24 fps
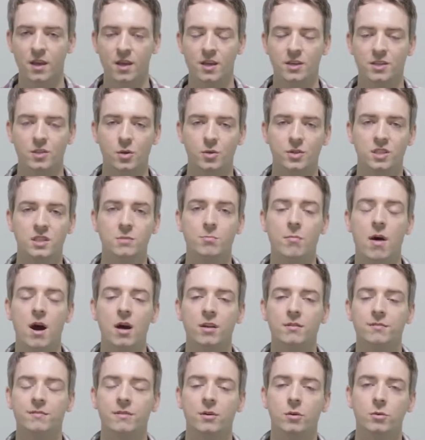So
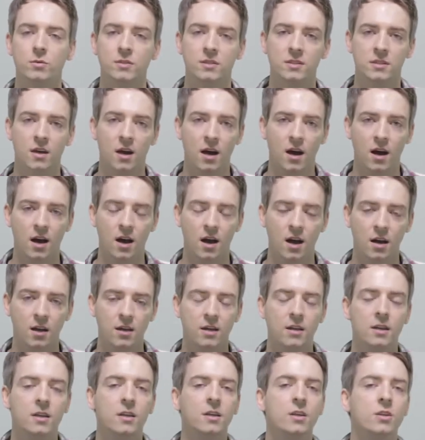smartphones are
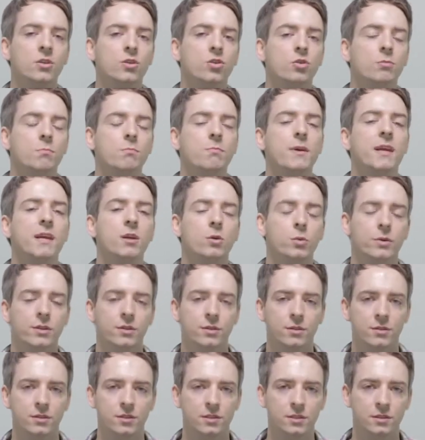
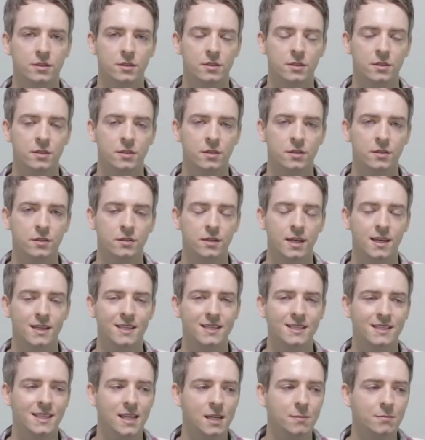ubiquitous. They
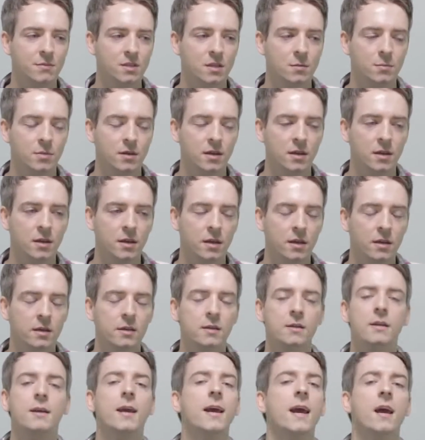seem to be
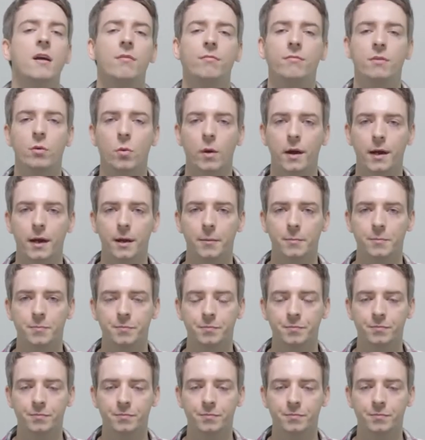everywhere.